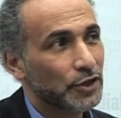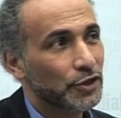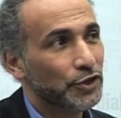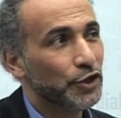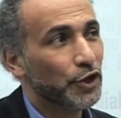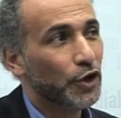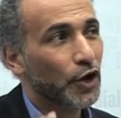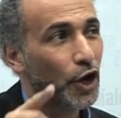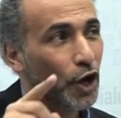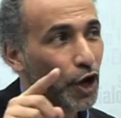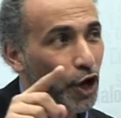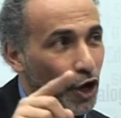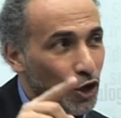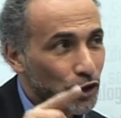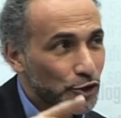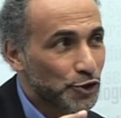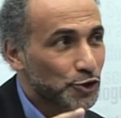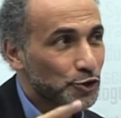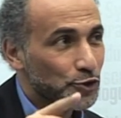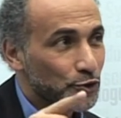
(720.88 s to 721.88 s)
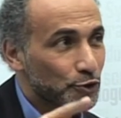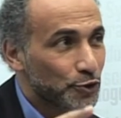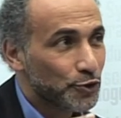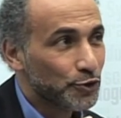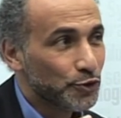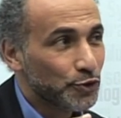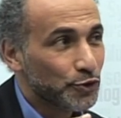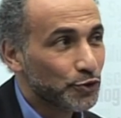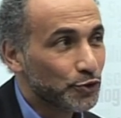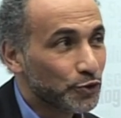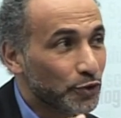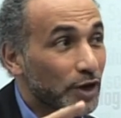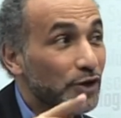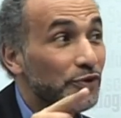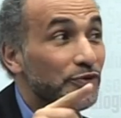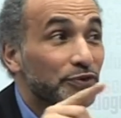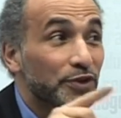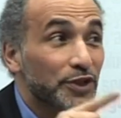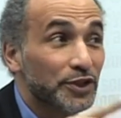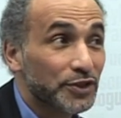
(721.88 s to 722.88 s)
the answer to Al
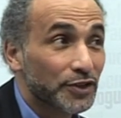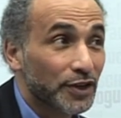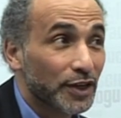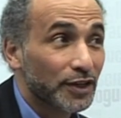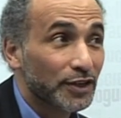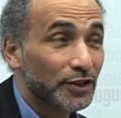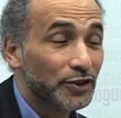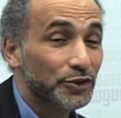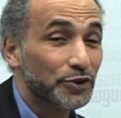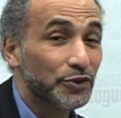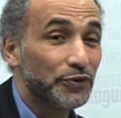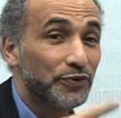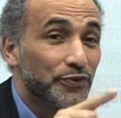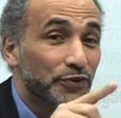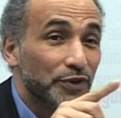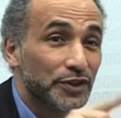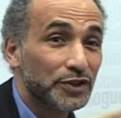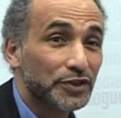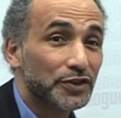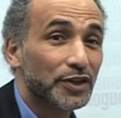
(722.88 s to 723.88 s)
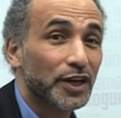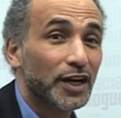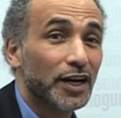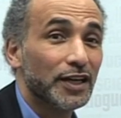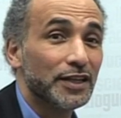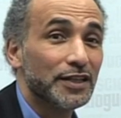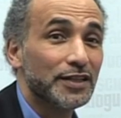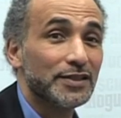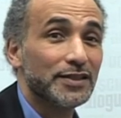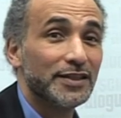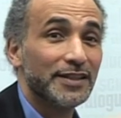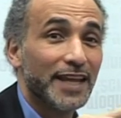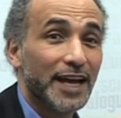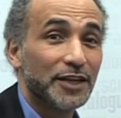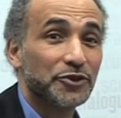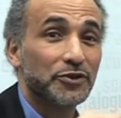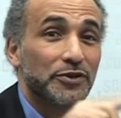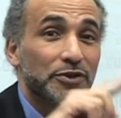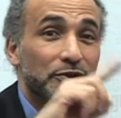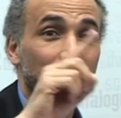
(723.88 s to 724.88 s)
Fitra. The Fitra is the
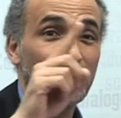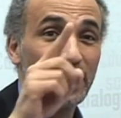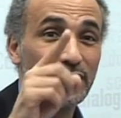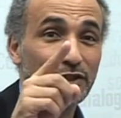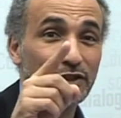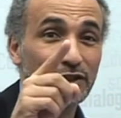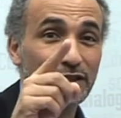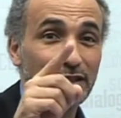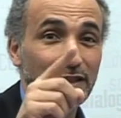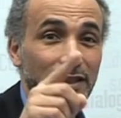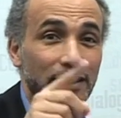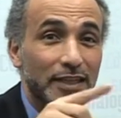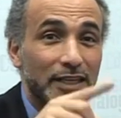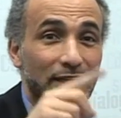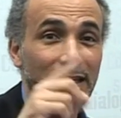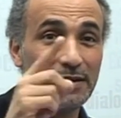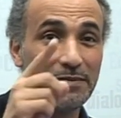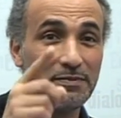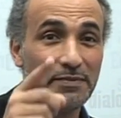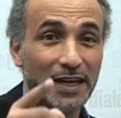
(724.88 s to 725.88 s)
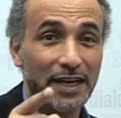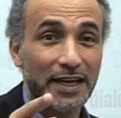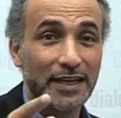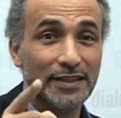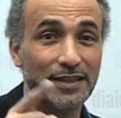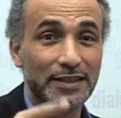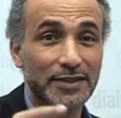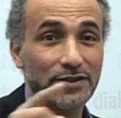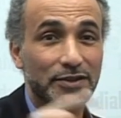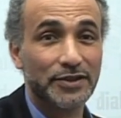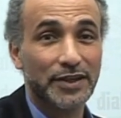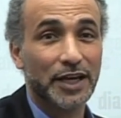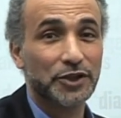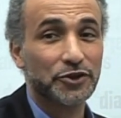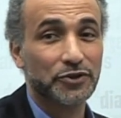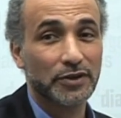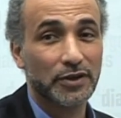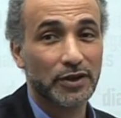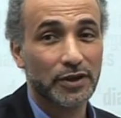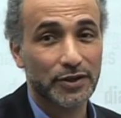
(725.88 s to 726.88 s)
natural question, Iman is the
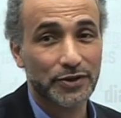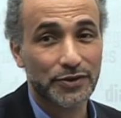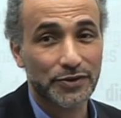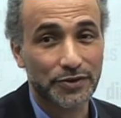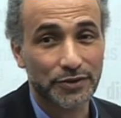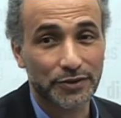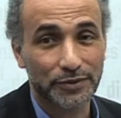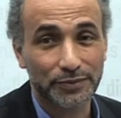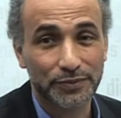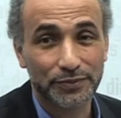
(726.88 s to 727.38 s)
natural answer.